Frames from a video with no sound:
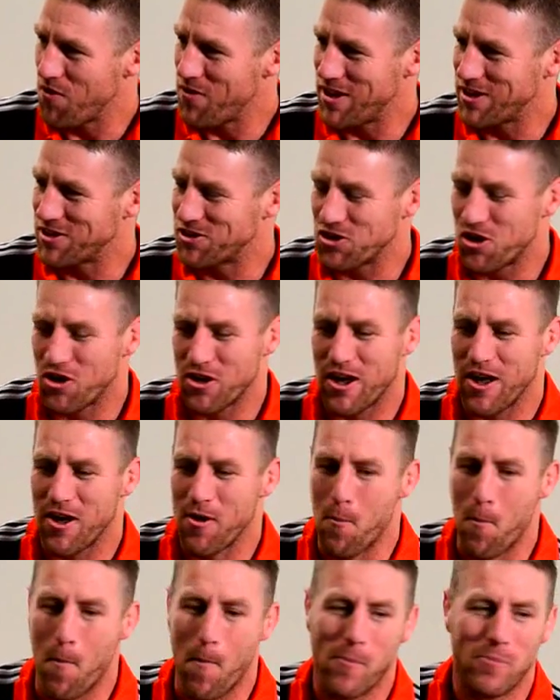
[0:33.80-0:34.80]
No shocker.
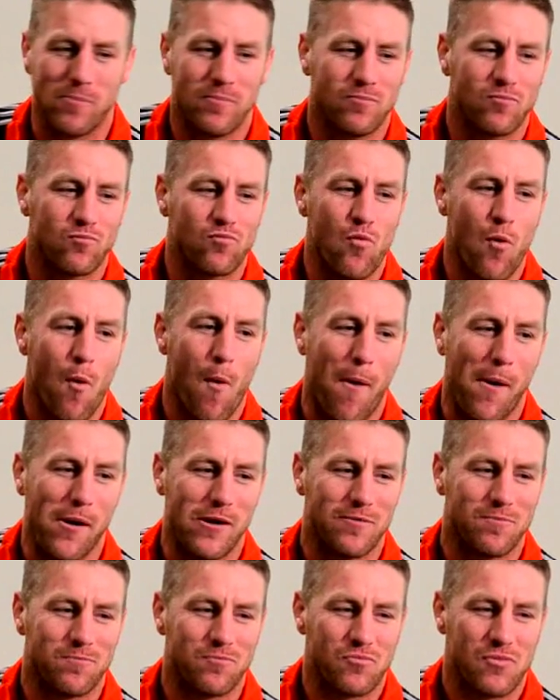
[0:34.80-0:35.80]
I
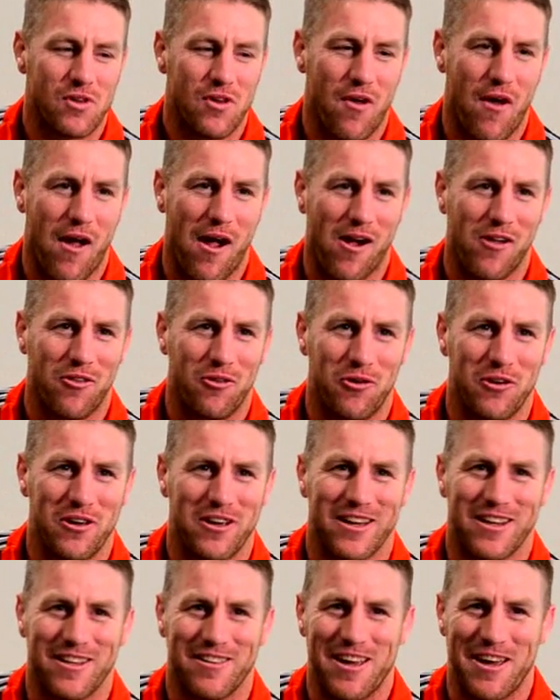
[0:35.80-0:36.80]
thought you were
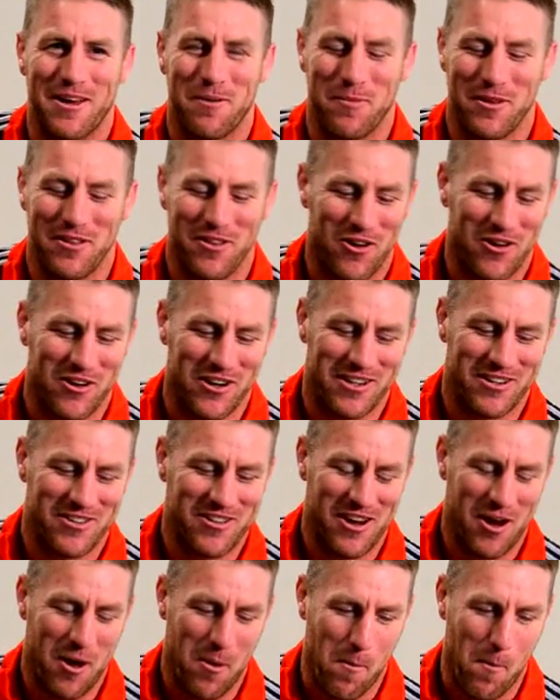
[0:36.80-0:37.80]
going to take a bit longer to
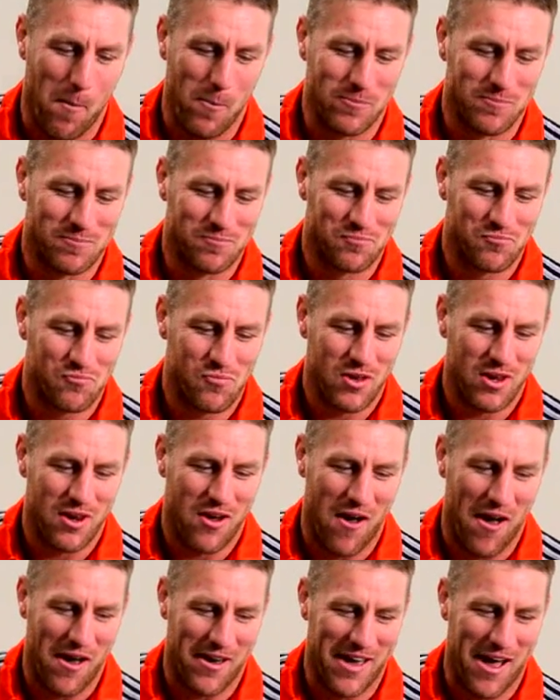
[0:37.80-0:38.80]
set up.
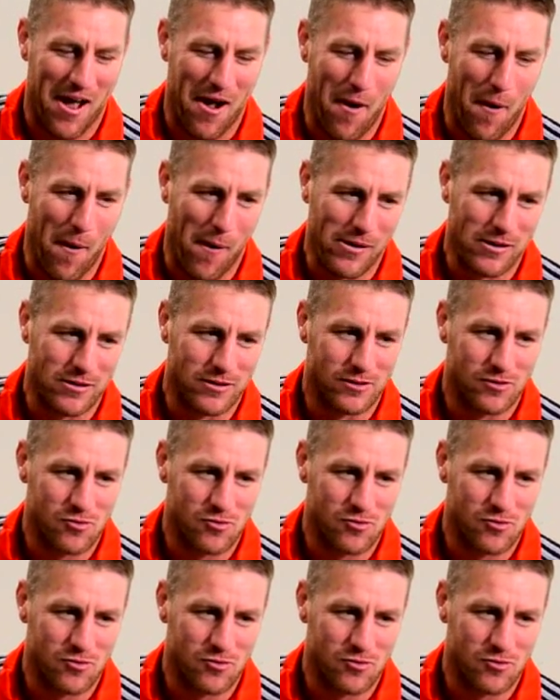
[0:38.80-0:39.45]
Okay.